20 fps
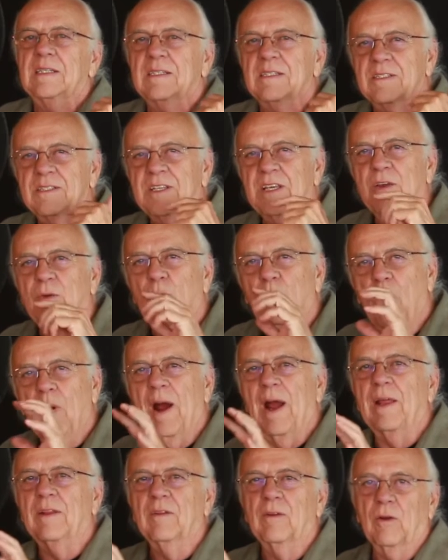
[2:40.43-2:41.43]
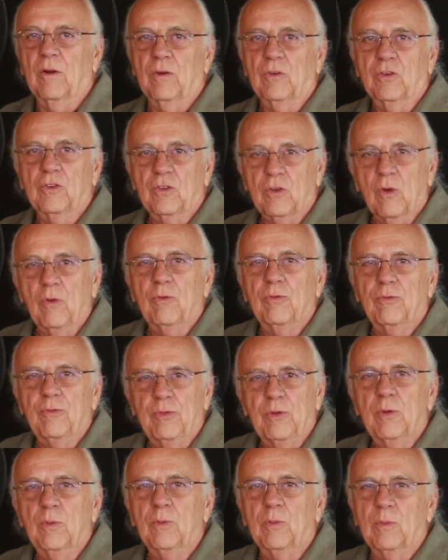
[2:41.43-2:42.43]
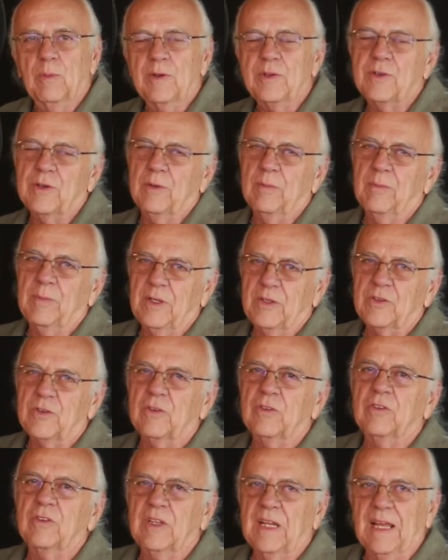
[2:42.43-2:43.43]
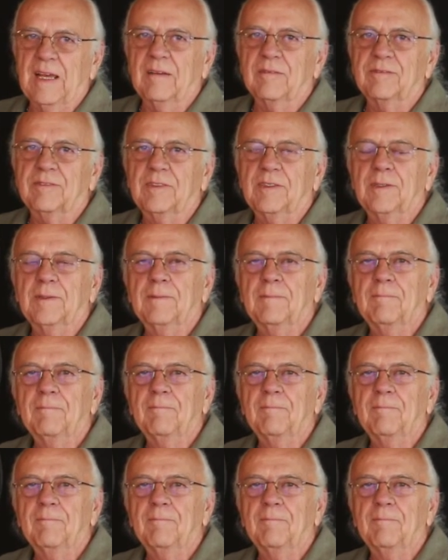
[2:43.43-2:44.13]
to see why there are so few original Mitchells left.